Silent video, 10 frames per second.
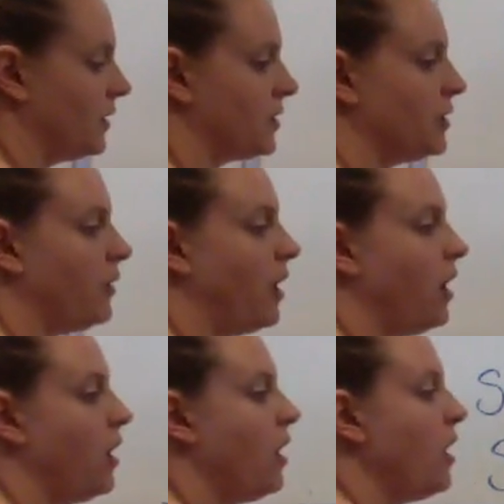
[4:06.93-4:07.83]
So
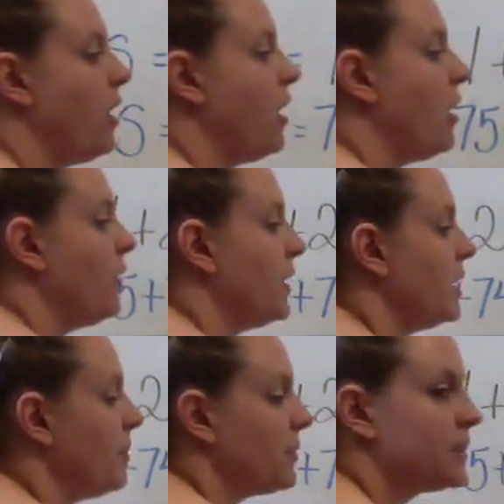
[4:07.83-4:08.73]
all the
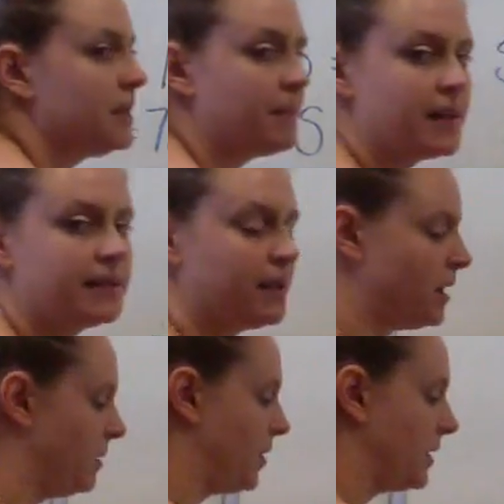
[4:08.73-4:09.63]
numbers in my
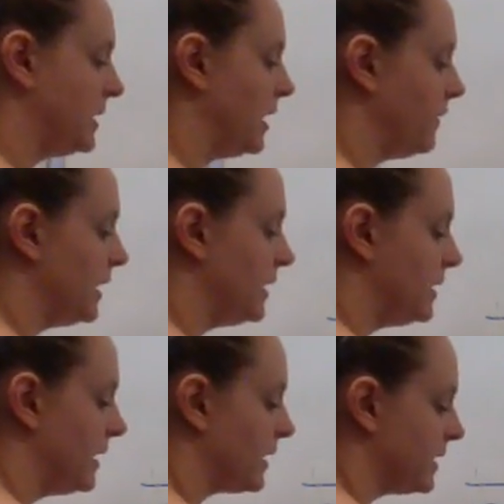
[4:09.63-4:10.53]
sum are
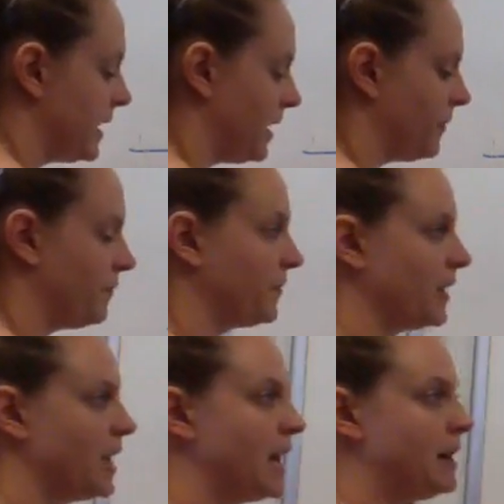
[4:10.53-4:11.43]
76 now.
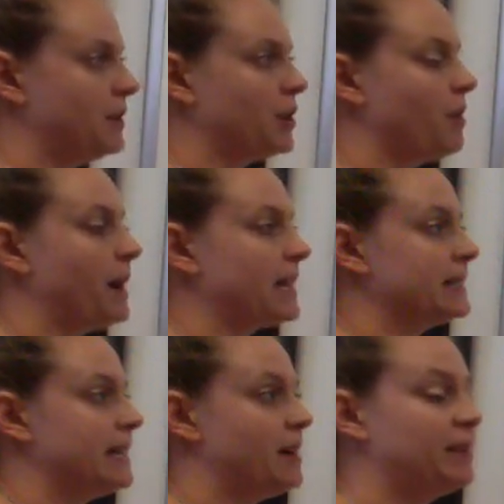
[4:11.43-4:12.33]
I want to go back and
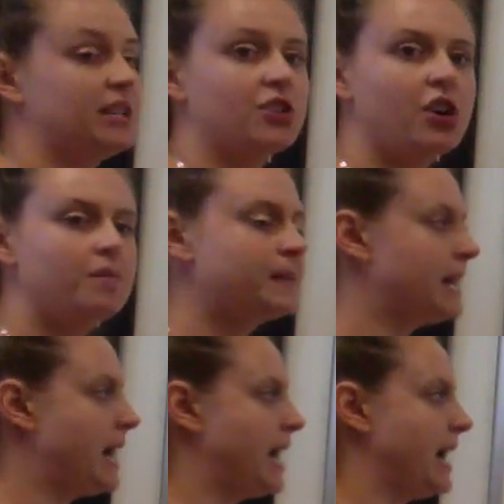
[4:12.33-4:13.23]
see how many terms
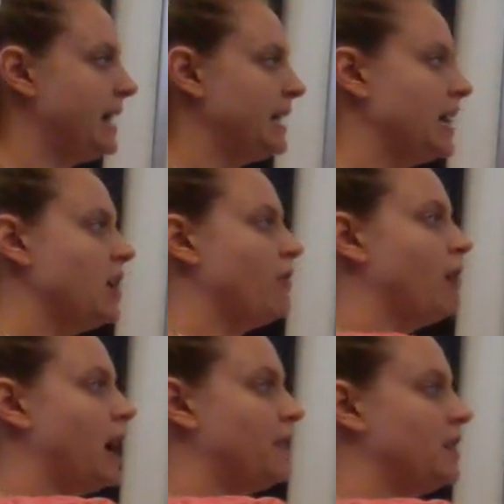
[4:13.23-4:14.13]
I had.
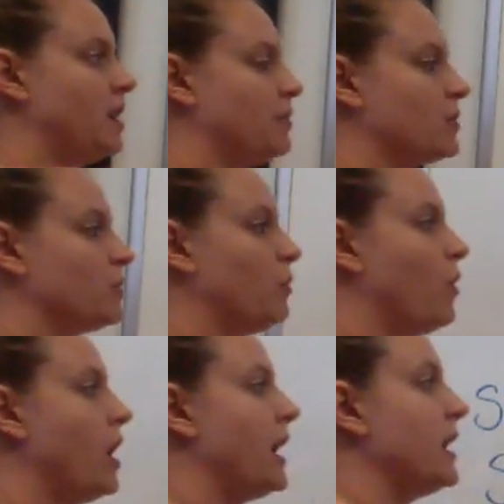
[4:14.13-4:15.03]
Well, I had the numbers
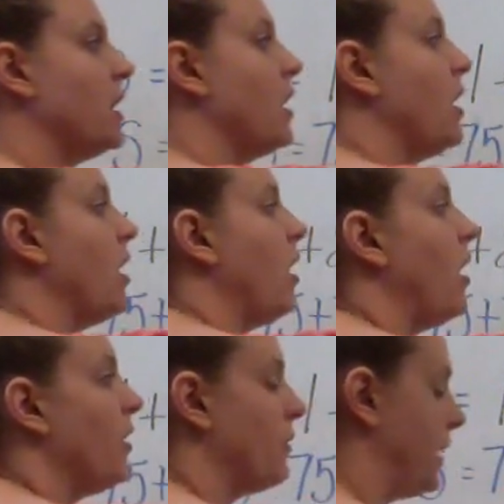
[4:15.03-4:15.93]
1
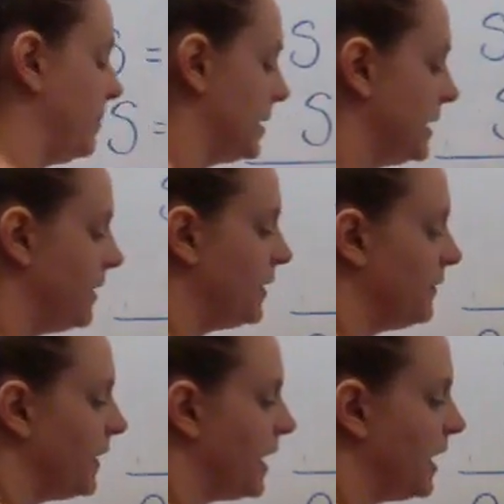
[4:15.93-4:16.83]
all the way up to
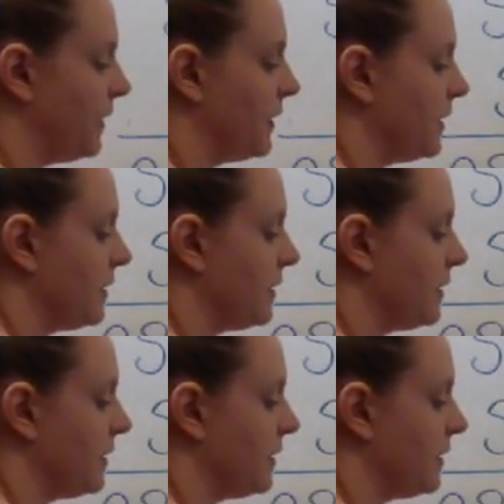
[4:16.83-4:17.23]
75.